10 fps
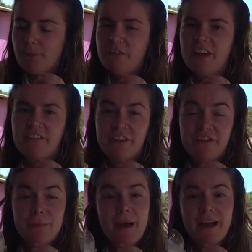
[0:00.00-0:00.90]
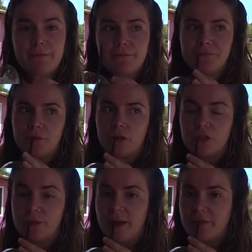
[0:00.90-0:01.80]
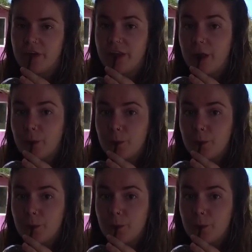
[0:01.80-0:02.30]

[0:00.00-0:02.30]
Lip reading: It's like 50 baht, not too bad really.